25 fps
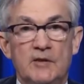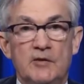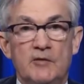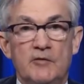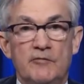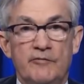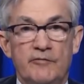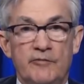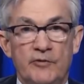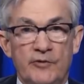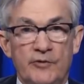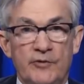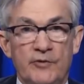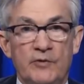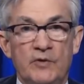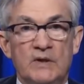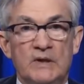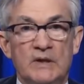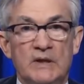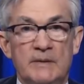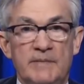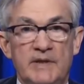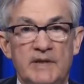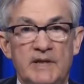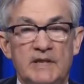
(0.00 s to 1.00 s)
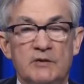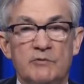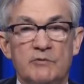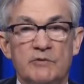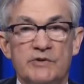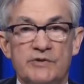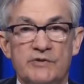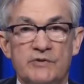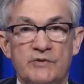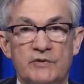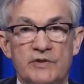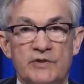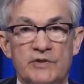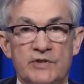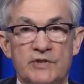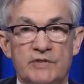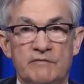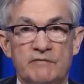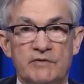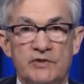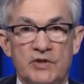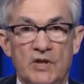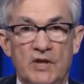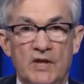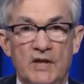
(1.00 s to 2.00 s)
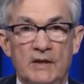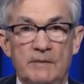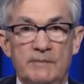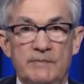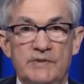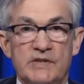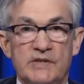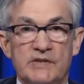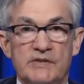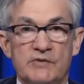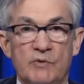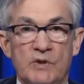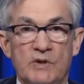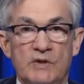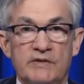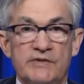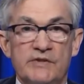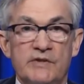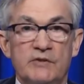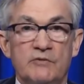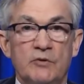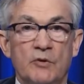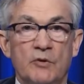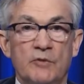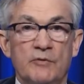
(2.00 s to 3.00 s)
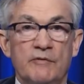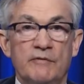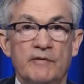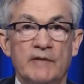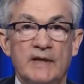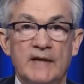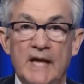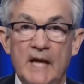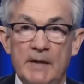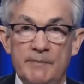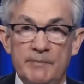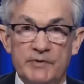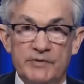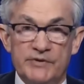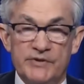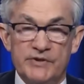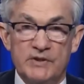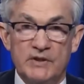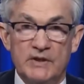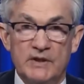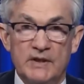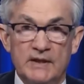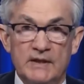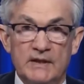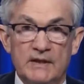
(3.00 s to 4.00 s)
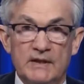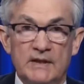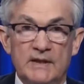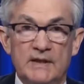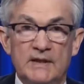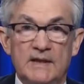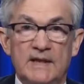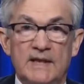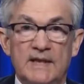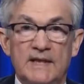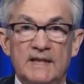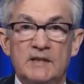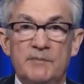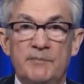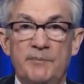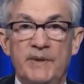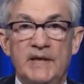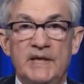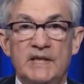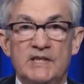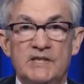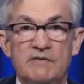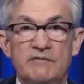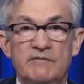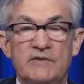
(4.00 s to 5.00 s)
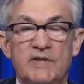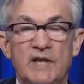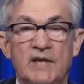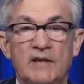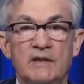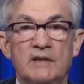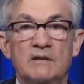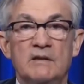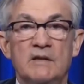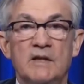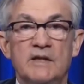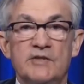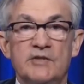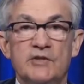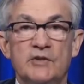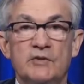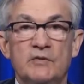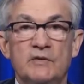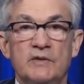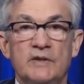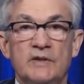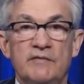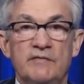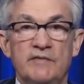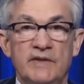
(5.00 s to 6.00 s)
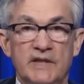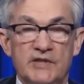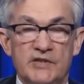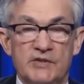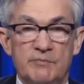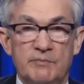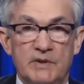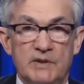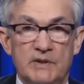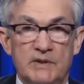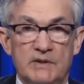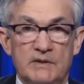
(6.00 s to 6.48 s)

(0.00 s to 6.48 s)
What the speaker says: further limiting the resurgence of jobs as well as the growth of the capital stock and the pace of technological advancement.